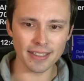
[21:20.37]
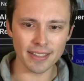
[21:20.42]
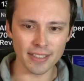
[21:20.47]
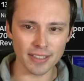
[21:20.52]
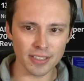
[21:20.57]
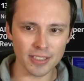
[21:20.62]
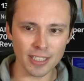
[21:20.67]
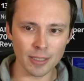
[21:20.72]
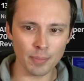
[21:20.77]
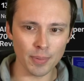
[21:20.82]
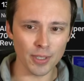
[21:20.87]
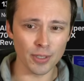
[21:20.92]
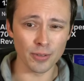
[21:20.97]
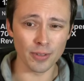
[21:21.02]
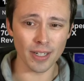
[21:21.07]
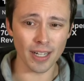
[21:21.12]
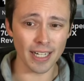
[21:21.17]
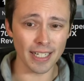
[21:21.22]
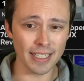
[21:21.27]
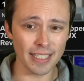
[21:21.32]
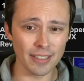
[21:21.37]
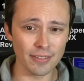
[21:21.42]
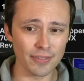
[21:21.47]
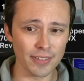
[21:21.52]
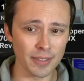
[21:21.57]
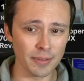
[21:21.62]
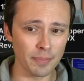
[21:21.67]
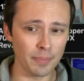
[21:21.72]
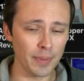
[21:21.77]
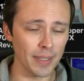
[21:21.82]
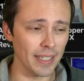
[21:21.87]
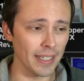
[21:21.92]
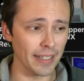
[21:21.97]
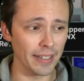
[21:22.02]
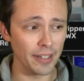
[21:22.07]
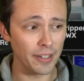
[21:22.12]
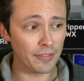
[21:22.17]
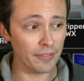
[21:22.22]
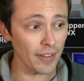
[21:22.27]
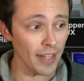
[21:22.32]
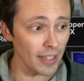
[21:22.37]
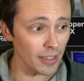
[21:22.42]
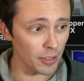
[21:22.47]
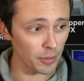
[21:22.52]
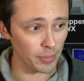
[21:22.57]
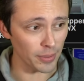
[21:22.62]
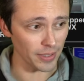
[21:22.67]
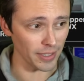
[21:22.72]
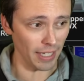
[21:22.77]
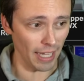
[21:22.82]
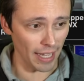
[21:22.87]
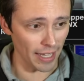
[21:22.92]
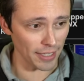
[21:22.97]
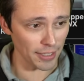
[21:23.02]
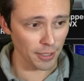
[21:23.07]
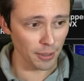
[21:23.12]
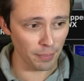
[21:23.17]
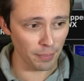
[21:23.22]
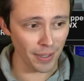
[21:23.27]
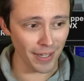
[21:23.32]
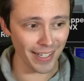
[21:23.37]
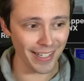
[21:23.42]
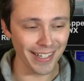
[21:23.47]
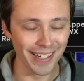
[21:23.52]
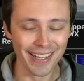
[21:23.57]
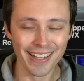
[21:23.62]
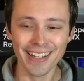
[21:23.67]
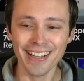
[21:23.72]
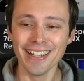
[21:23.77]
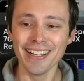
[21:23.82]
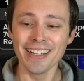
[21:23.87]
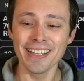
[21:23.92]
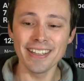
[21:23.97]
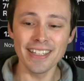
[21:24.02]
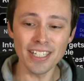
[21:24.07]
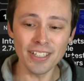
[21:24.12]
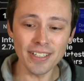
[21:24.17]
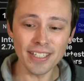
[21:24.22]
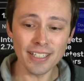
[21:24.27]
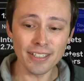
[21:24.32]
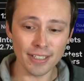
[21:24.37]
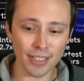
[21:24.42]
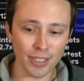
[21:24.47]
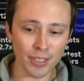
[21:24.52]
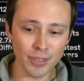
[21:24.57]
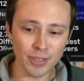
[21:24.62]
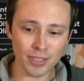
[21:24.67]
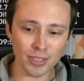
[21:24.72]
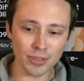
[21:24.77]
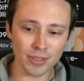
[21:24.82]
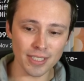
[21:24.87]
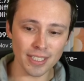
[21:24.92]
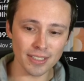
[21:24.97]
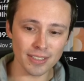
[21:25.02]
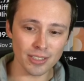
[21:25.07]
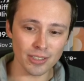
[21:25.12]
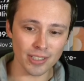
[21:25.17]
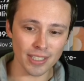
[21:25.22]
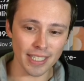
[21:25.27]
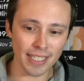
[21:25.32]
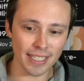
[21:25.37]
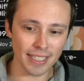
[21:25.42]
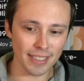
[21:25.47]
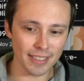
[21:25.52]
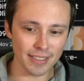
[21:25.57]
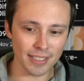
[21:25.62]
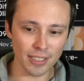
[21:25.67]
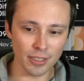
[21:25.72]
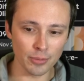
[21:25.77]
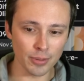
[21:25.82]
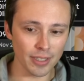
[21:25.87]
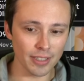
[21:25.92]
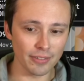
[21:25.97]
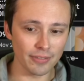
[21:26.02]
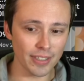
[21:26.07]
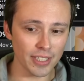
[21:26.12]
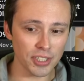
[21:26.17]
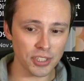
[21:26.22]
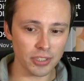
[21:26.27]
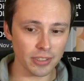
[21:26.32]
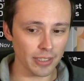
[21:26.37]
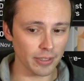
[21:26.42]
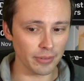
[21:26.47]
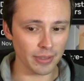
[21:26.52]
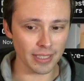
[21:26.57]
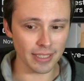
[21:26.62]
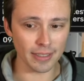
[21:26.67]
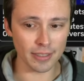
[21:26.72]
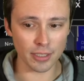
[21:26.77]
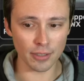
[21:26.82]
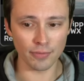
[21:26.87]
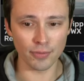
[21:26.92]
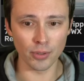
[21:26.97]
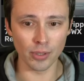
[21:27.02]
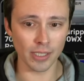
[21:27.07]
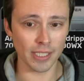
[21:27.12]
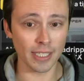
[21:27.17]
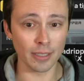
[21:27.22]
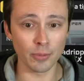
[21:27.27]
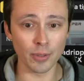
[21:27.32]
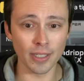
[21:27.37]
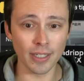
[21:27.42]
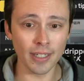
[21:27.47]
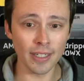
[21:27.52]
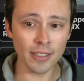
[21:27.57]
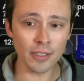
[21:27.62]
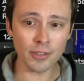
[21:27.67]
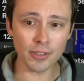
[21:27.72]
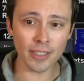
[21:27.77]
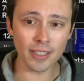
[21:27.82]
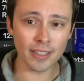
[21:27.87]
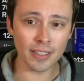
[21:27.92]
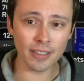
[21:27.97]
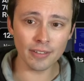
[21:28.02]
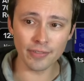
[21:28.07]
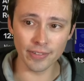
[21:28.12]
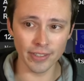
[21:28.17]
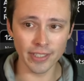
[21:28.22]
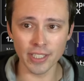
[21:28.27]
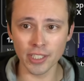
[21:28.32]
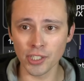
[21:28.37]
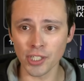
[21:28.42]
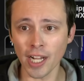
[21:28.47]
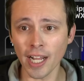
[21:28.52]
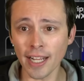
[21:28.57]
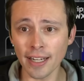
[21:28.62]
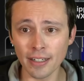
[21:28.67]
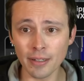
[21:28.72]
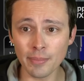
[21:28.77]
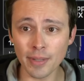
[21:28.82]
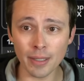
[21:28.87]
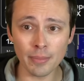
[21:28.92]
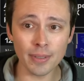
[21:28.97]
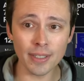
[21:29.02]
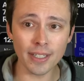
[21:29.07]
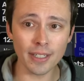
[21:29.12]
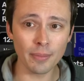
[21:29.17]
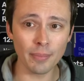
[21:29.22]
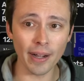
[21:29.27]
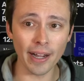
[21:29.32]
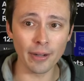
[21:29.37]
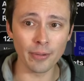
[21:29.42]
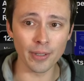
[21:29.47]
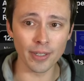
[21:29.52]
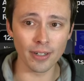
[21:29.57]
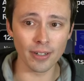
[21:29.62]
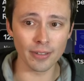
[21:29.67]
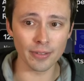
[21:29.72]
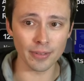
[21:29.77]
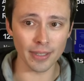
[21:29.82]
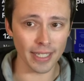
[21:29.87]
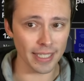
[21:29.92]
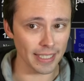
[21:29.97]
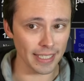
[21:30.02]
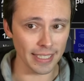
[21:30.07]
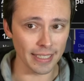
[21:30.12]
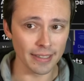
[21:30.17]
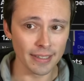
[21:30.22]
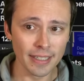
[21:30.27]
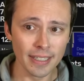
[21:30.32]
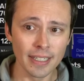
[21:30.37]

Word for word: the CPU not even being available yet. But there you go. So it does look like Intel will eventually release a 14100, and if you're in China, maybe you could buy one already.